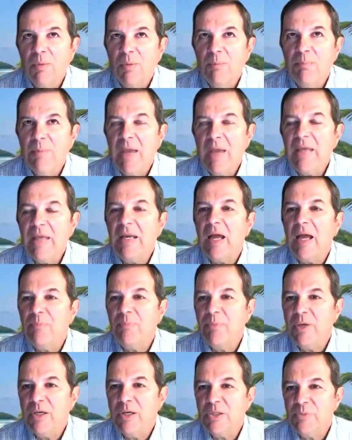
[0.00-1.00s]
may not
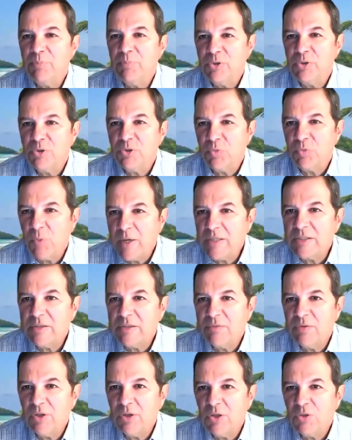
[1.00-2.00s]
be as
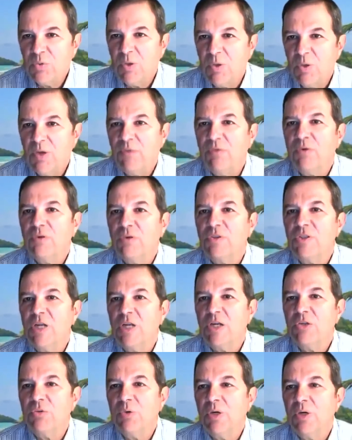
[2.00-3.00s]
persuasive in the 21st
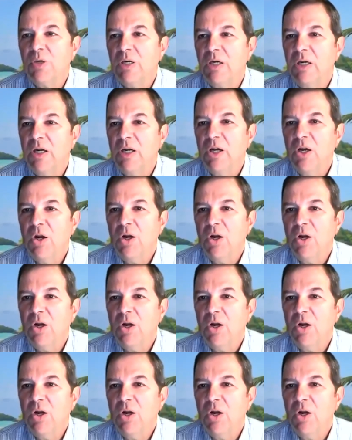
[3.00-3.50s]
century